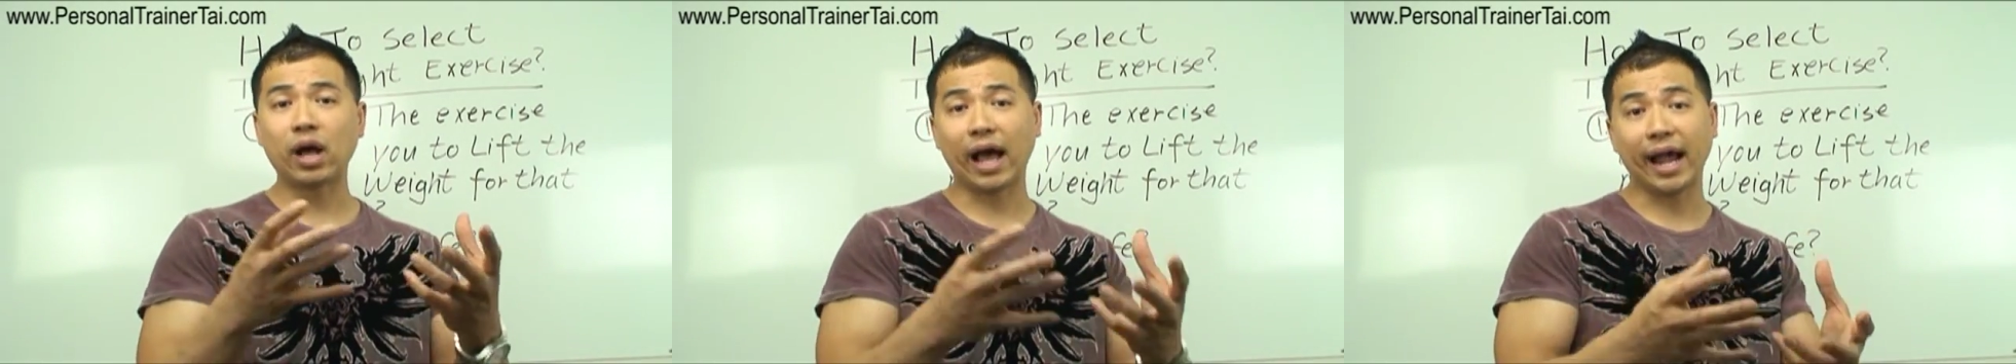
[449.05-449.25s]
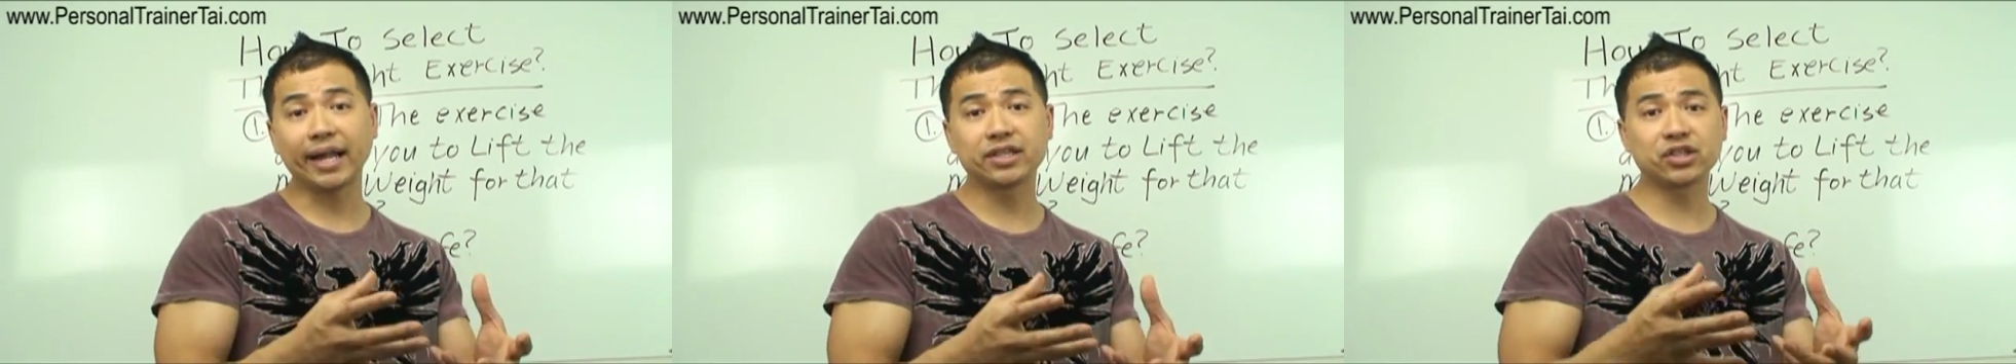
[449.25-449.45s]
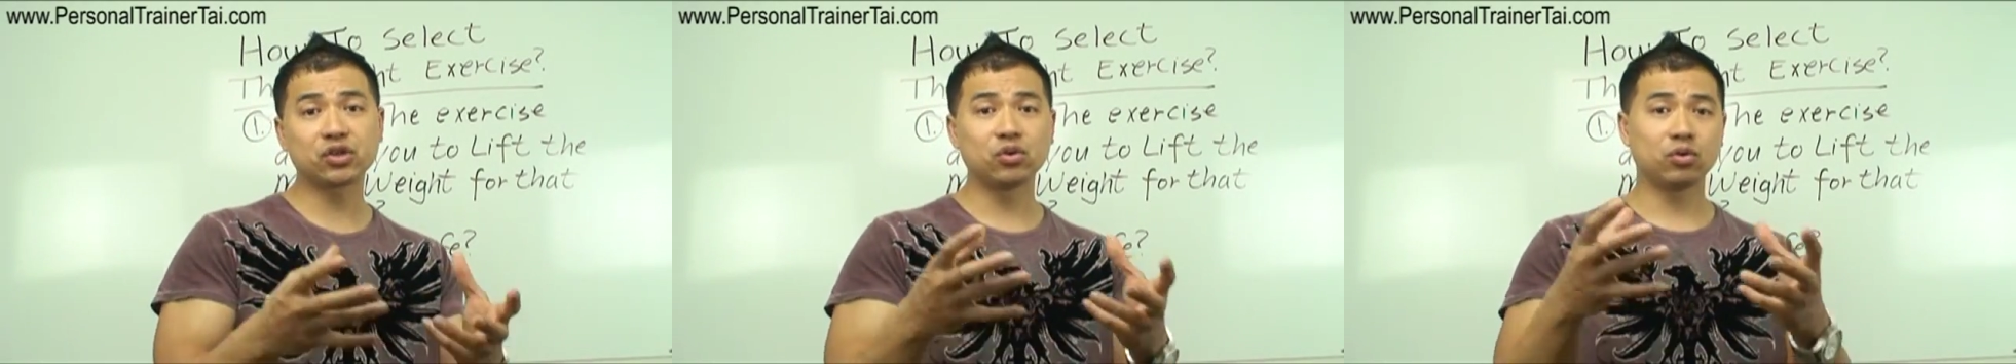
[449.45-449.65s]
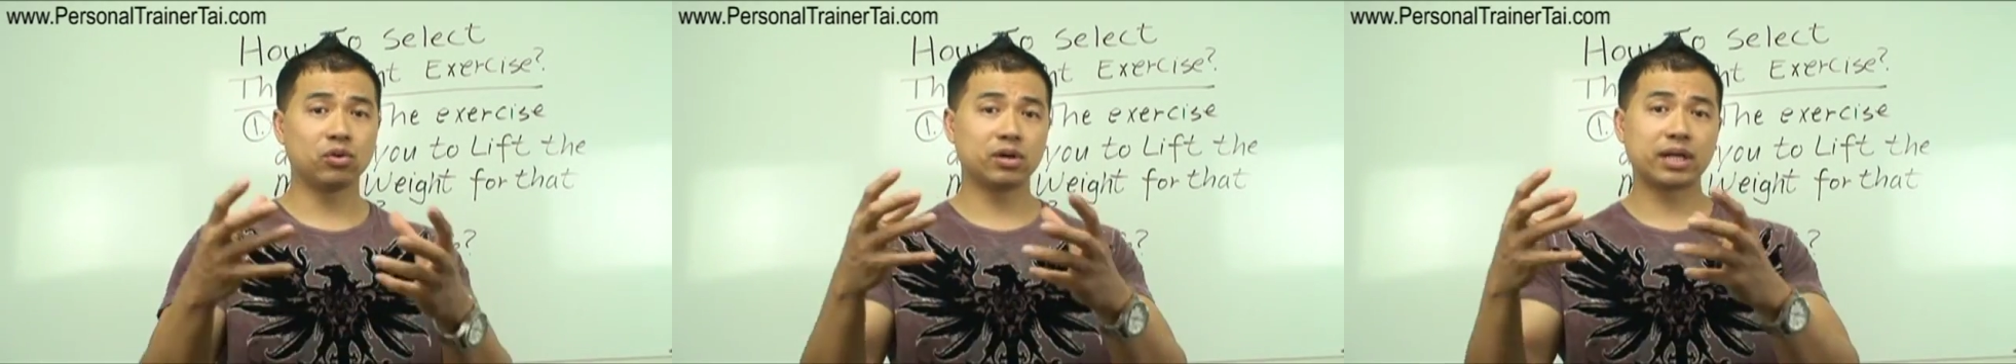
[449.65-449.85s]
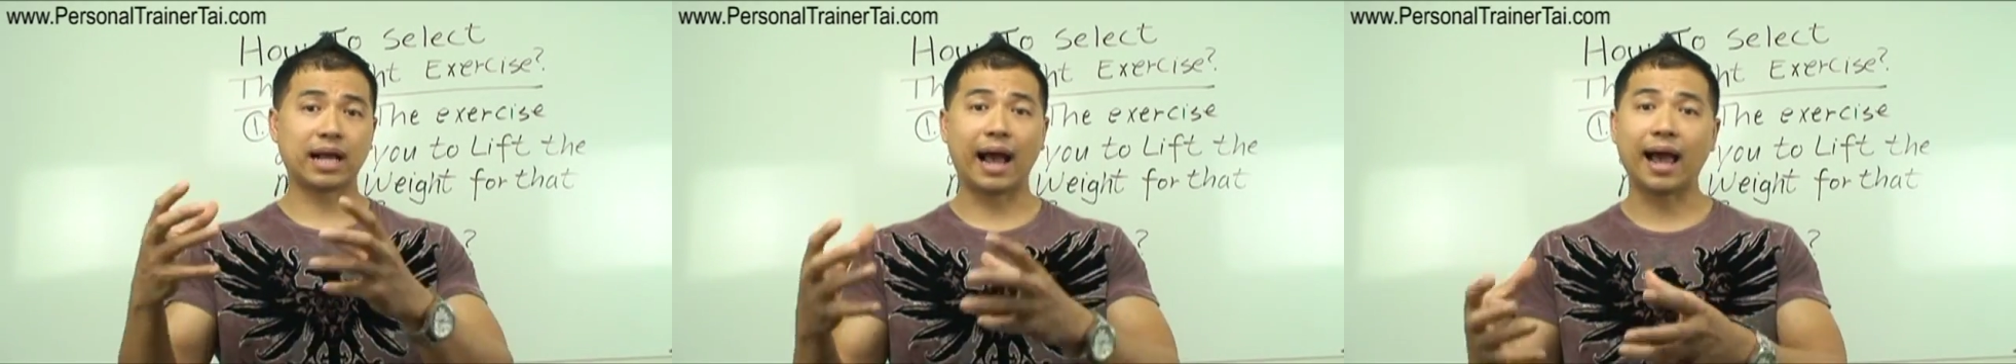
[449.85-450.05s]
high
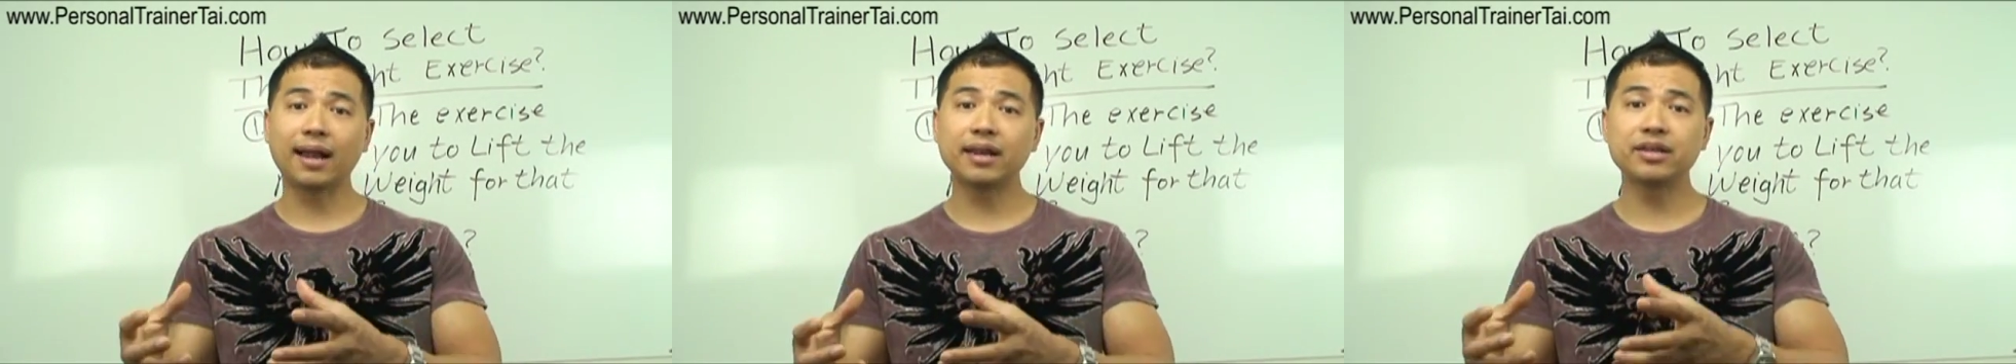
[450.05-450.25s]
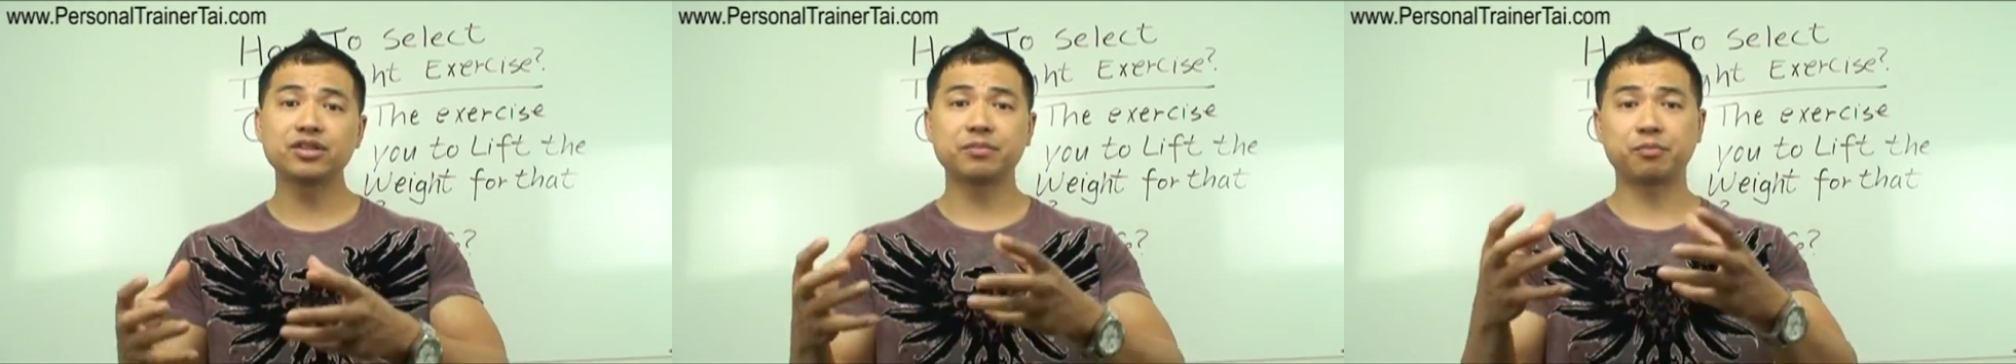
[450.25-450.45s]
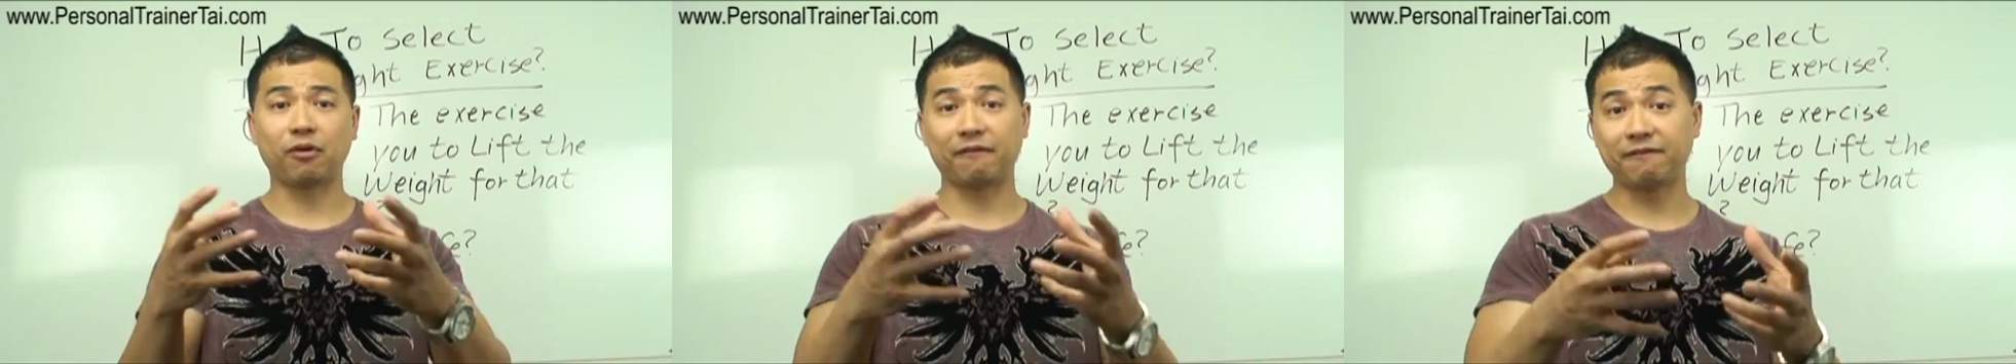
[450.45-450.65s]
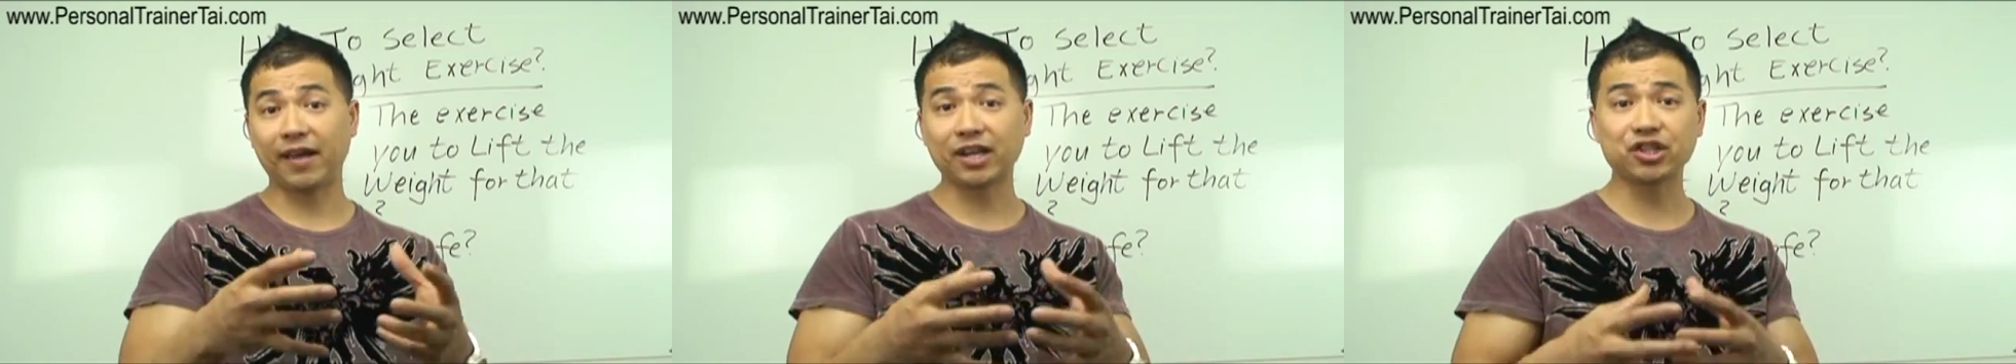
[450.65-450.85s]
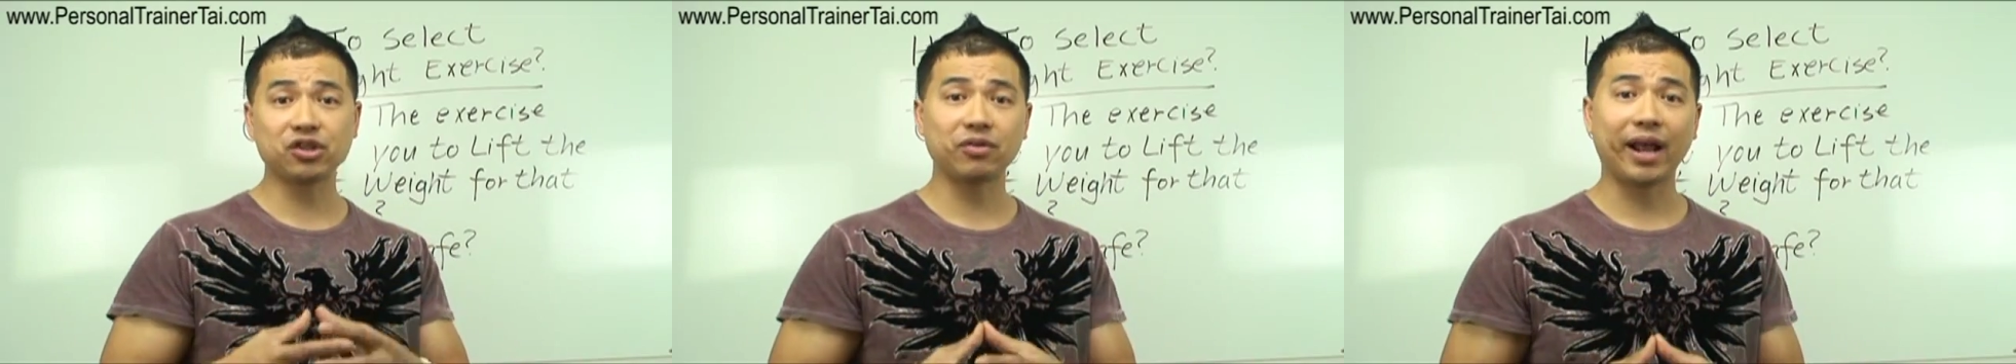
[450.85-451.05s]
school, college,
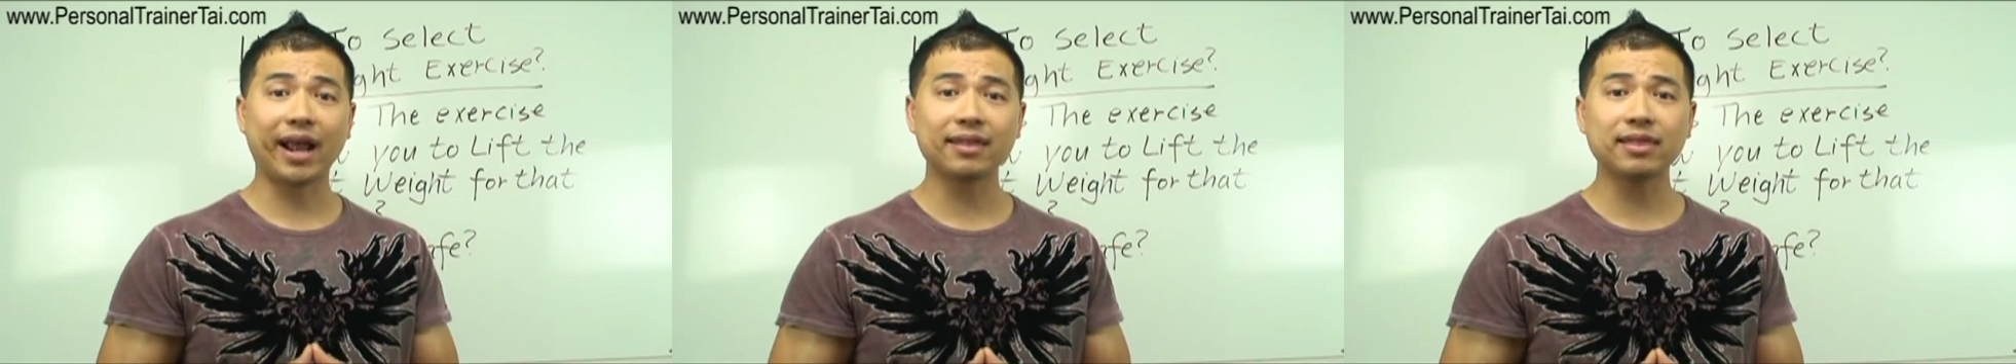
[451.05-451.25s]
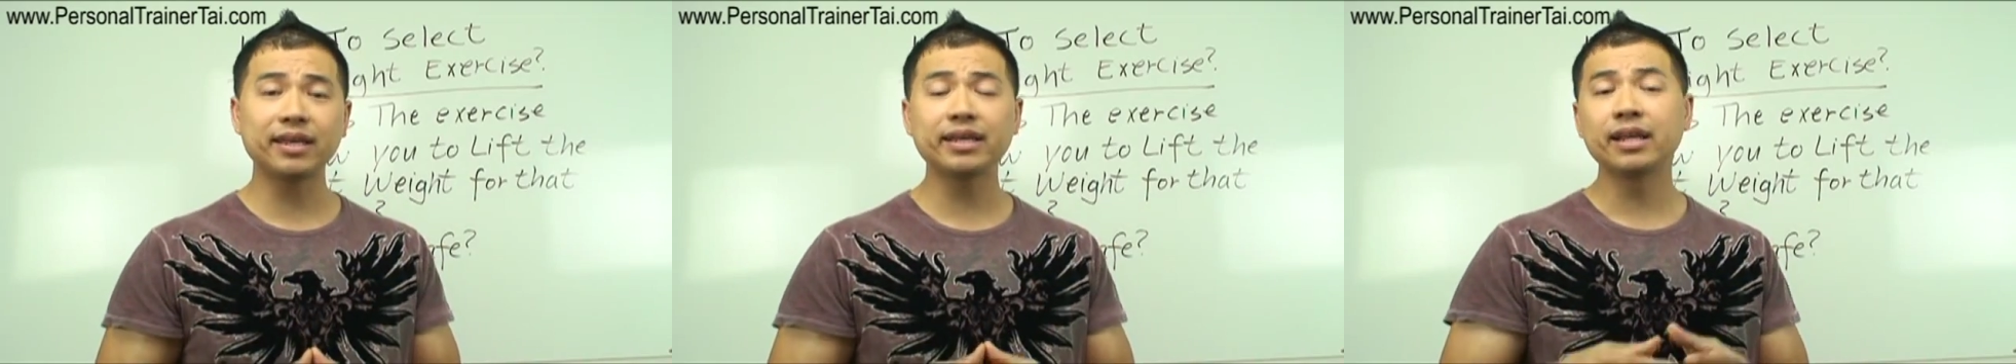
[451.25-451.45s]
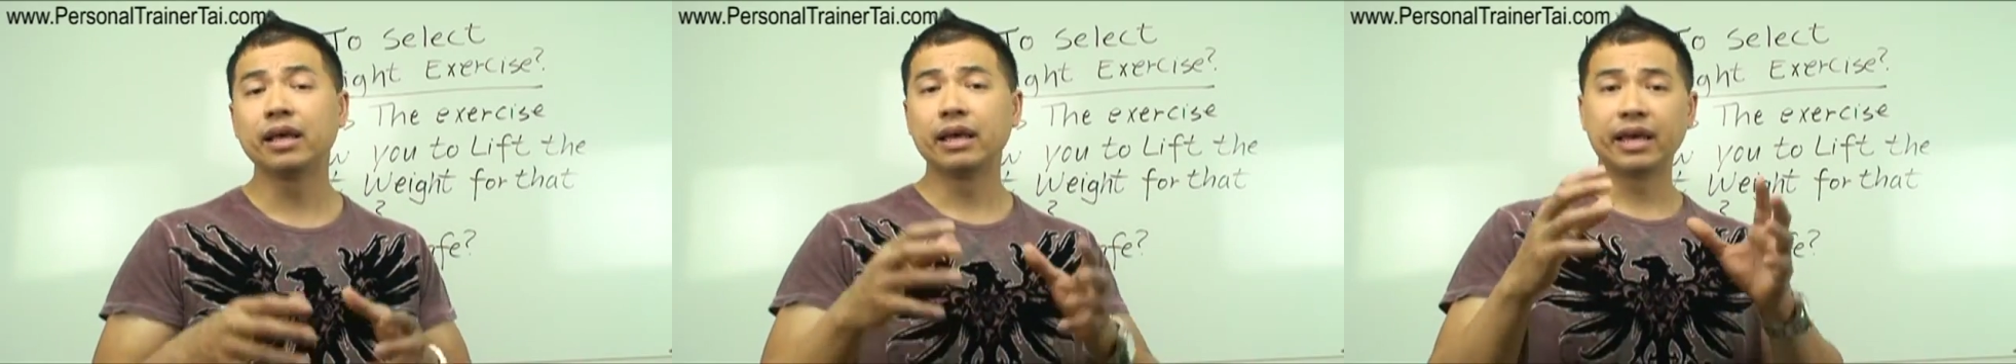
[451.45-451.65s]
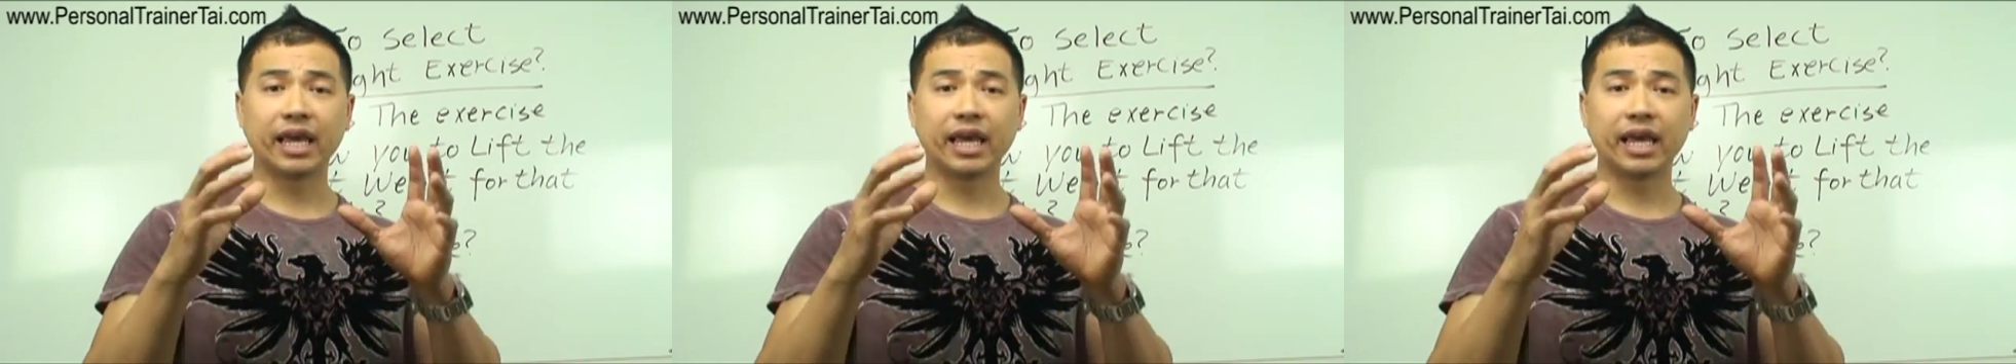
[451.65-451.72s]
professional athlete?